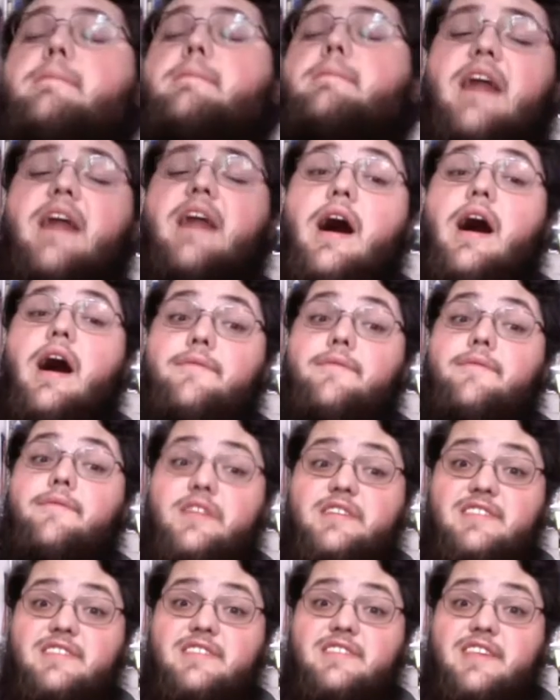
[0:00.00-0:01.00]
But
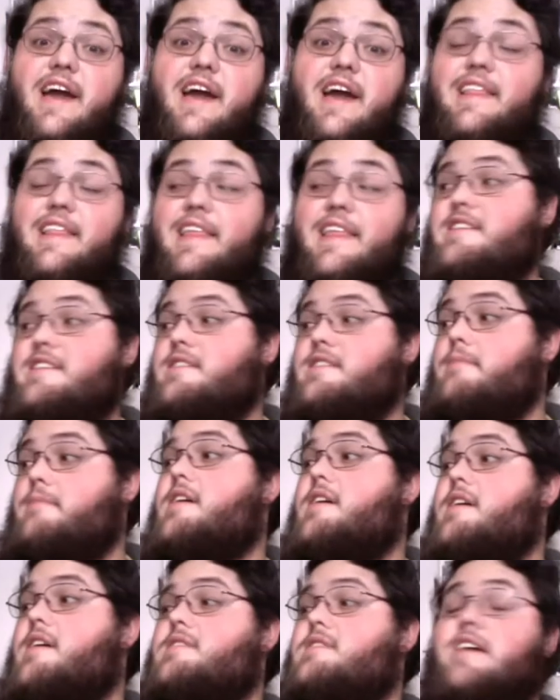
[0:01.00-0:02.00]
obviously, I liked it
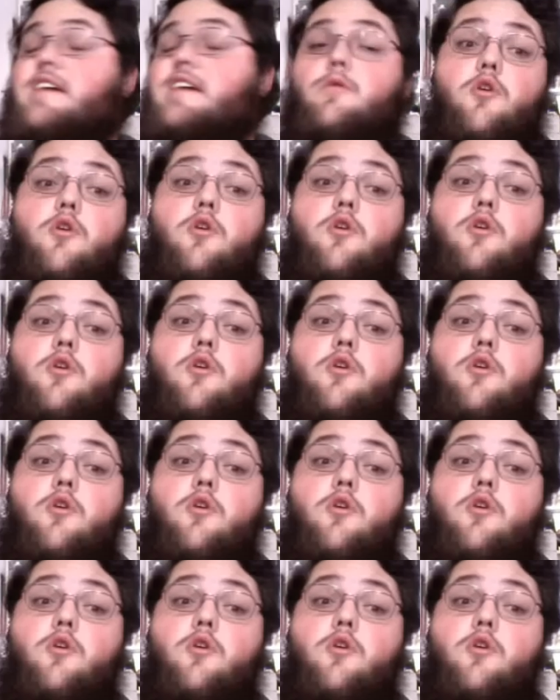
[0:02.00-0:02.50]
because I ordered